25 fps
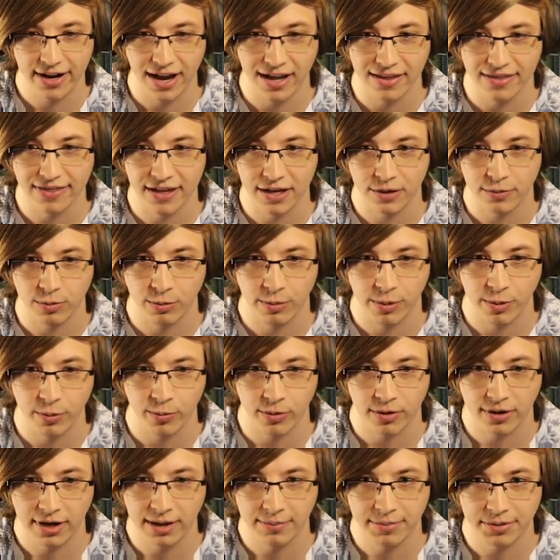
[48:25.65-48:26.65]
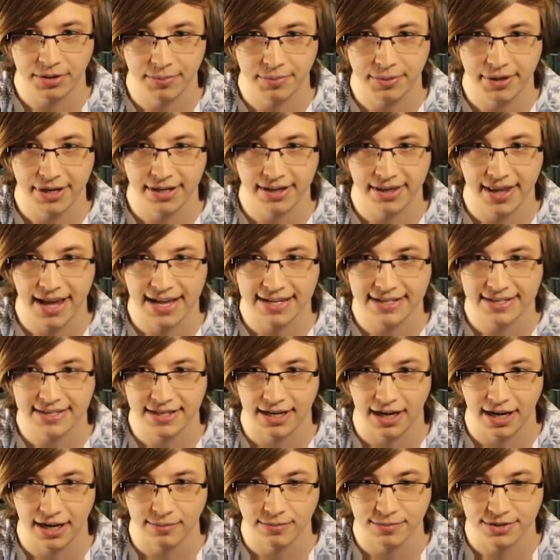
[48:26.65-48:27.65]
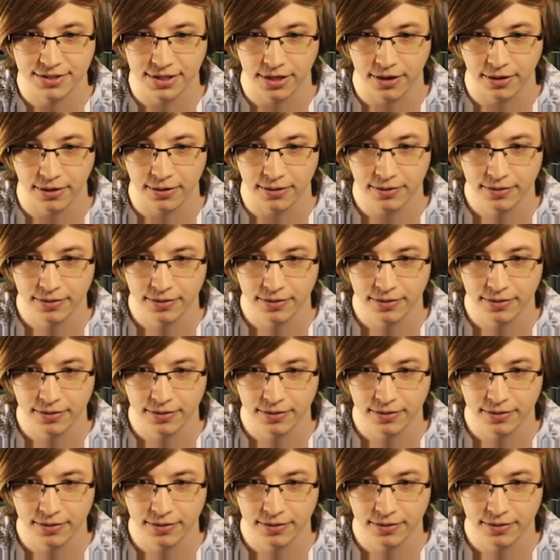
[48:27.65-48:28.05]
I think, where we weren't able to beat it last time, so...